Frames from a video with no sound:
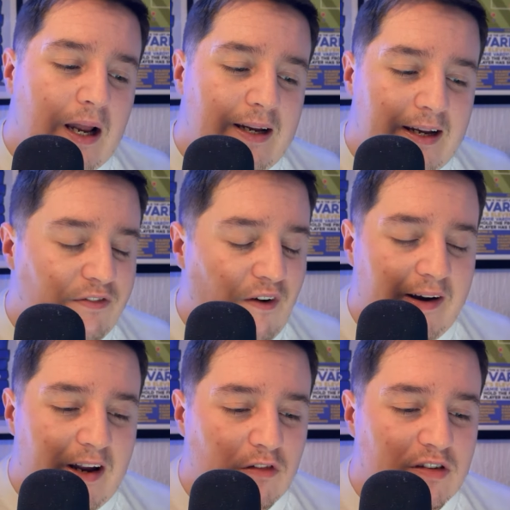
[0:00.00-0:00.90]
He is
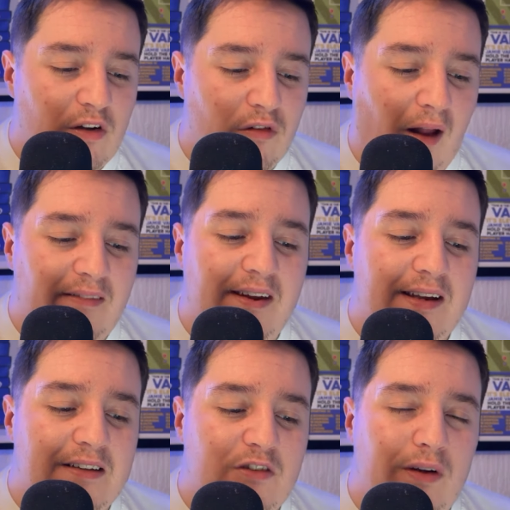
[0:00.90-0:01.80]
very young, still
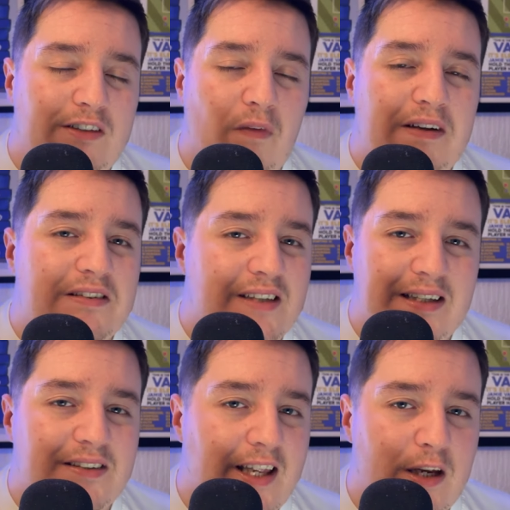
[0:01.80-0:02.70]
19 years old. He's not this
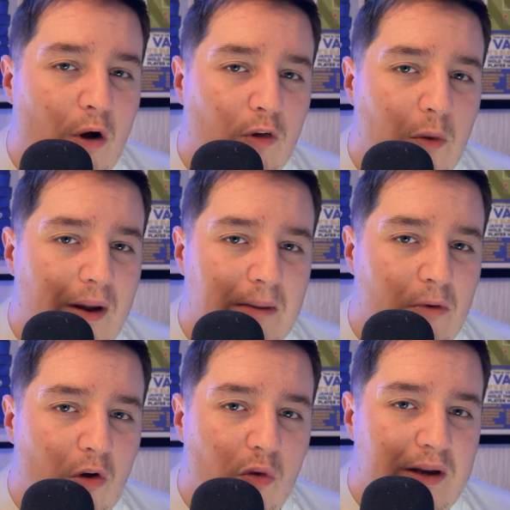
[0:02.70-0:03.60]
16-year-old though
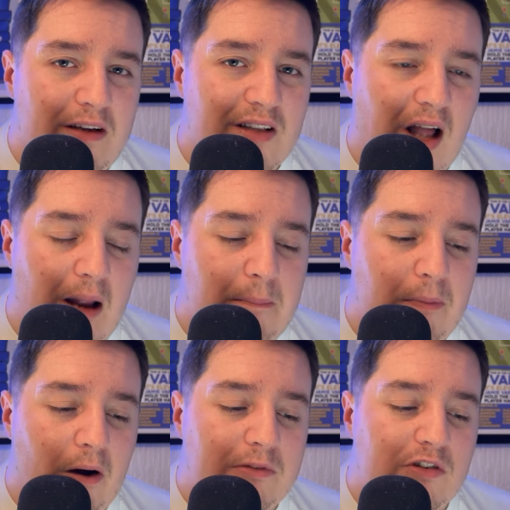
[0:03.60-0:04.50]
anymore that we used to hype up.